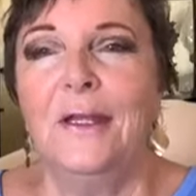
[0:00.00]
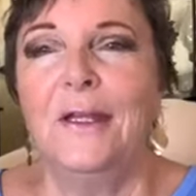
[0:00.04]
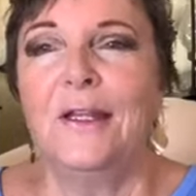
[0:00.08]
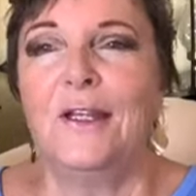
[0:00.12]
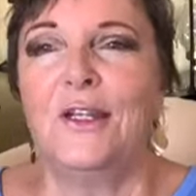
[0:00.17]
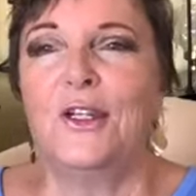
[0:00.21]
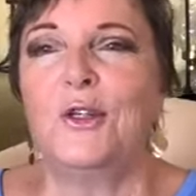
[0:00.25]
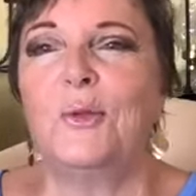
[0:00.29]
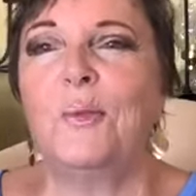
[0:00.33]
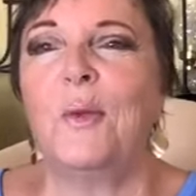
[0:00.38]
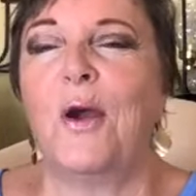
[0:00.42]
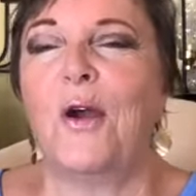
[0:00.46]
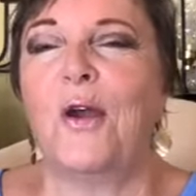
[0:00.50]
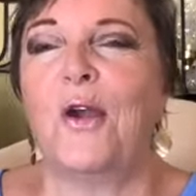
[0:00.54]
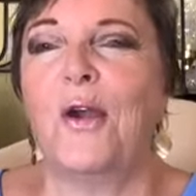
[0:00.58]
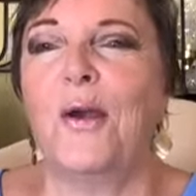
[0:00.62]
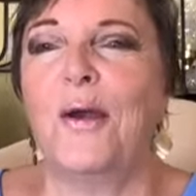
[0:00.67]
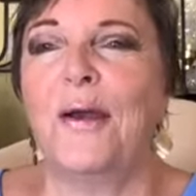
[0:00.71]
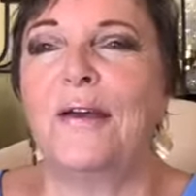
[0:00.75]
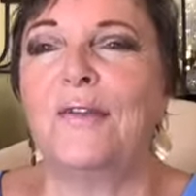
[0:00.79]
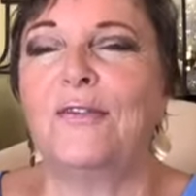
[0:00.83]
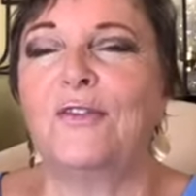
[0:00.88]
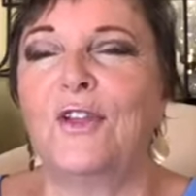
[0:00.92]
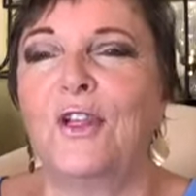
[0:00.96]
tomorrow
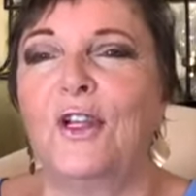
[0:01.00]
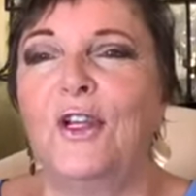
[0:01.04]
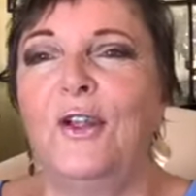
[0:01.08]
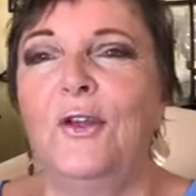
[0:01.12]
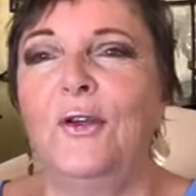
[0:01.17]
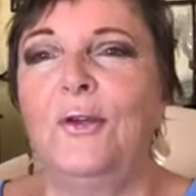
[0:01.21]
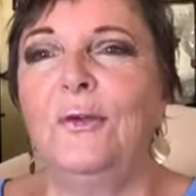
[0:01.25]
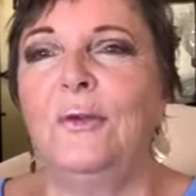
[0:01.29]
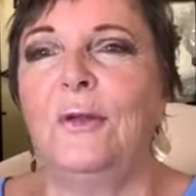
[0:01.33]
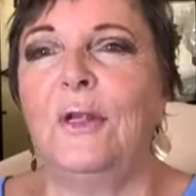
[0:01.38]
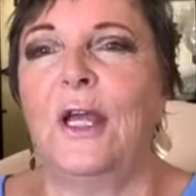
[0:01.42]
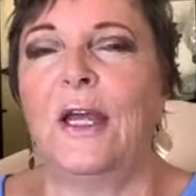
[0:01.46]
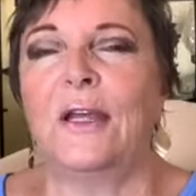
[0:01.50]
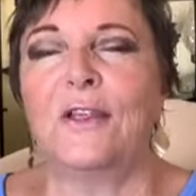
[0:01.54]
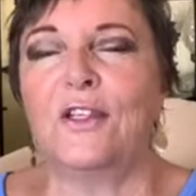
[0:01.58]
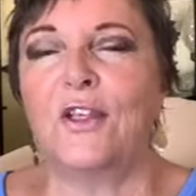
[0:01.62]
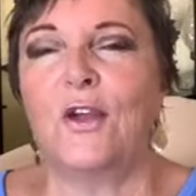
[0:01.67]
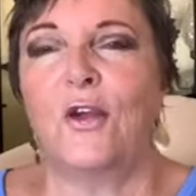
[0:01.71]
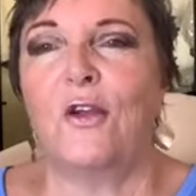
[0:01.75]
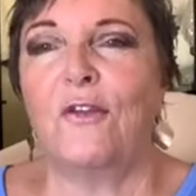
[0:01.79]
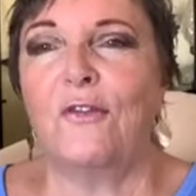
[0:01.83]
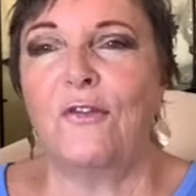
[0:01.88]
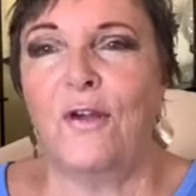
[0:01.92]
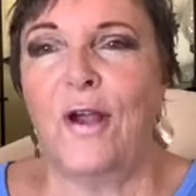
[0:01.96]
afternoon, uh,
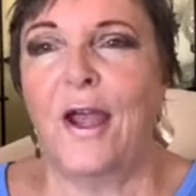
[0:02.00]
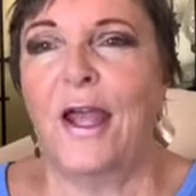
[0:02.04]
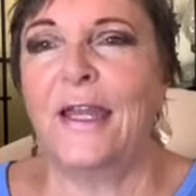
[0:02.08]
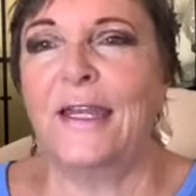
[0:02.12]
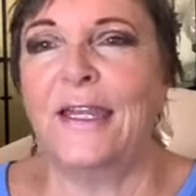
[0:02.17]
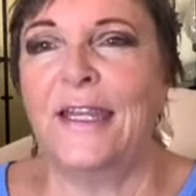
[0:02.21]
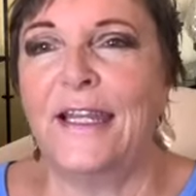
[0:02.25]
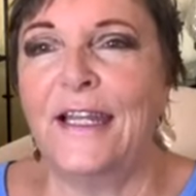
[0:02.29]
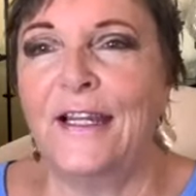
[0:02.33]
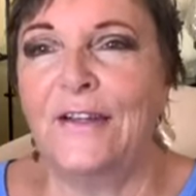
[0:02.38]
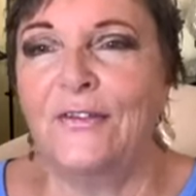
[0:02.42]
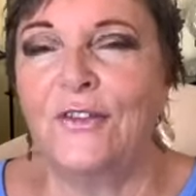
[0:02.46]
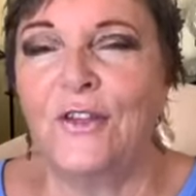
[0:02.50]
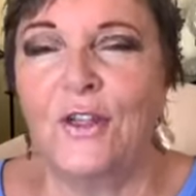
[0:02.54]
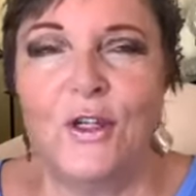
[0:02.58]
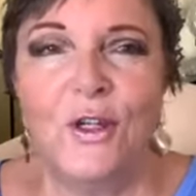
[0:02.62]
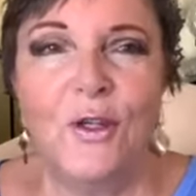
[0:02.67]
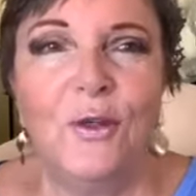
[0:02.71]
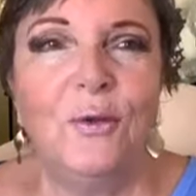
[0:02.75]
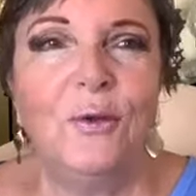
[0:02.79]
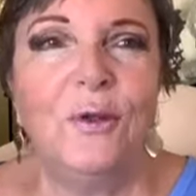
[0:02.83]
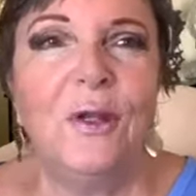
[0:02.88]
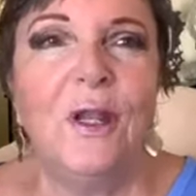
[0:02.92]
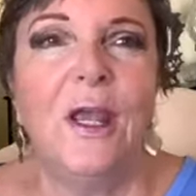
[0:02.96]
sorry, Friday afternoon.